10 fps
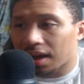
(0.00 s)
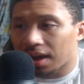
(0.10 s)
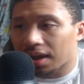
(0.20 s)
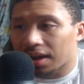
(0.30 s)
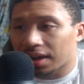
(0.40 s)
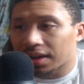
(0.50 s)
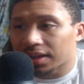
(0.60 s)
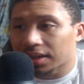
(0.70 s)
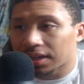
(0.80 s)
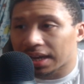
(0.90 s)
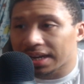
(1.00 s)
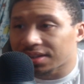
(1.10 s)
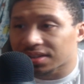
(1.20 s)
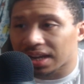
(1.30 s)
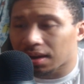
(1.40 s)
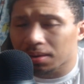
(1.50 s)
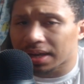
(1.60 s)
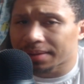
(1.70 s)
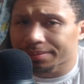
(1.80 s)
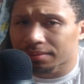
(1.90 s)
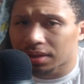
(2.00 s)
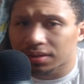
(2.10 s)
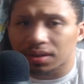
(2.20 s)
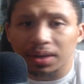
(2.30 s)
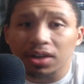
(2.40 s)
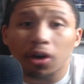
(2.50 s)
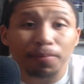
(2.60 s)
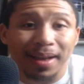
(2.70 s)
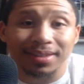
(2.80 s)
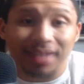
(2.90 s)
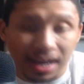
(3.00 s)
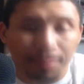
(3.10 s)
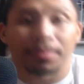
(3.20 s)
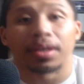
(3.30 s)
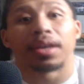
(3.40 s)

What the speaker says: And he's just like, okay. So he goes back in time.